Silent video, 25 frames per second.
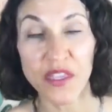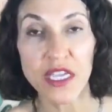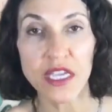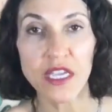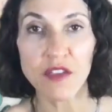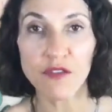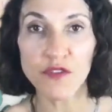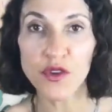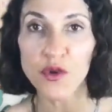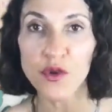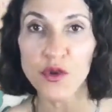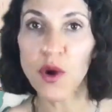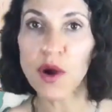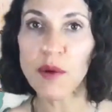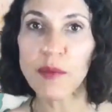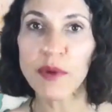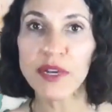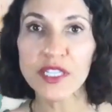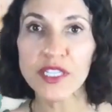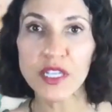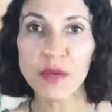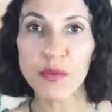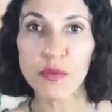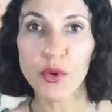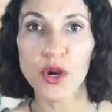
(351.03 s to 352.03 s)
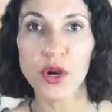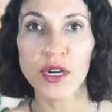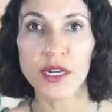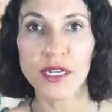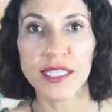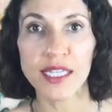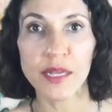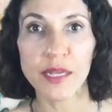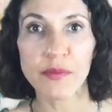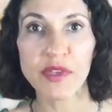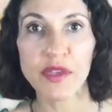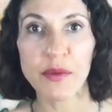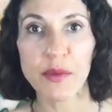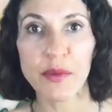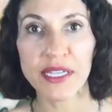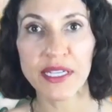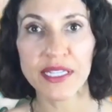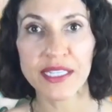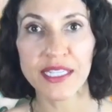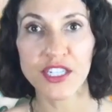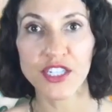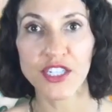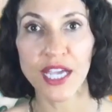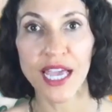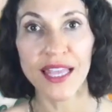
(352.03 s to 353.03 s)
If you want my support, send me a
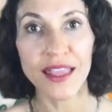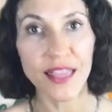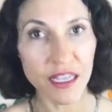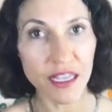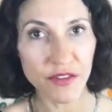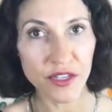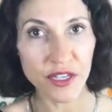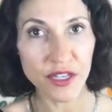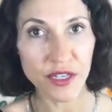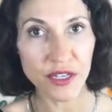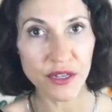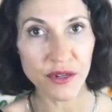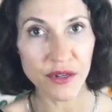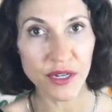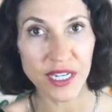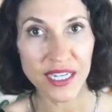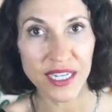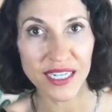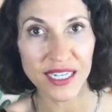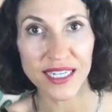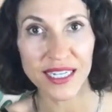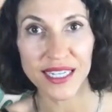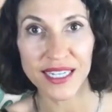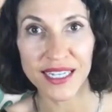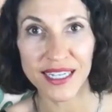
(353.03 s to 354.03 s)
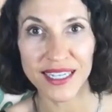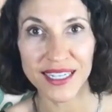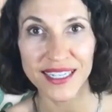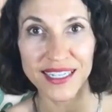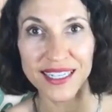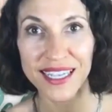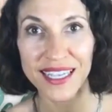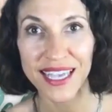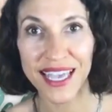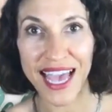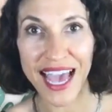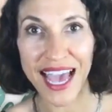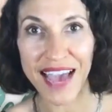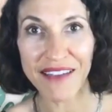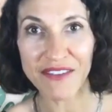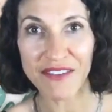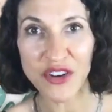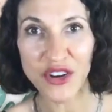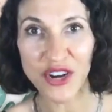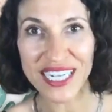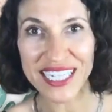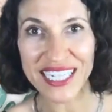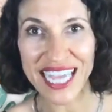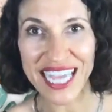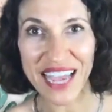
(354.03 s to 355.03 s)
message. I love you. Have a great
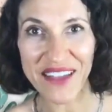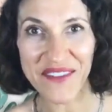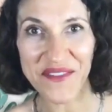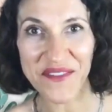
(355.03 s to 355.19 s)
day.